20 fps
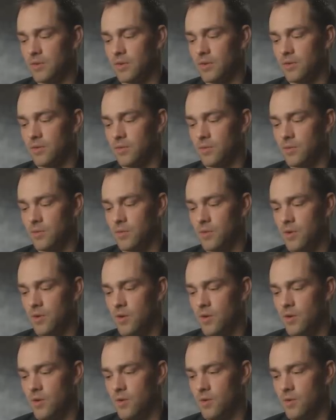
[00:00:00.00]
were
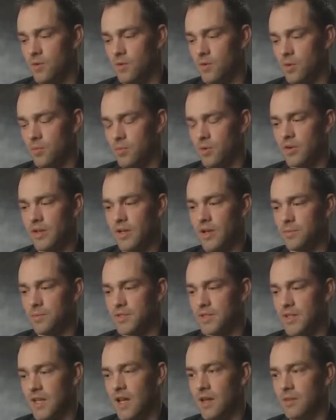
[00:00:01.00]
pretty
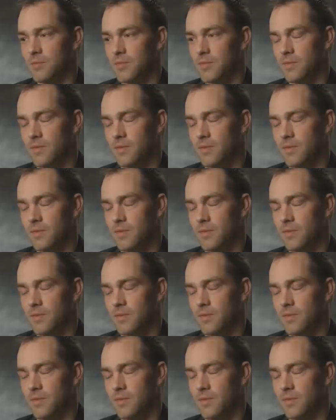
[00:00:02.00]
upset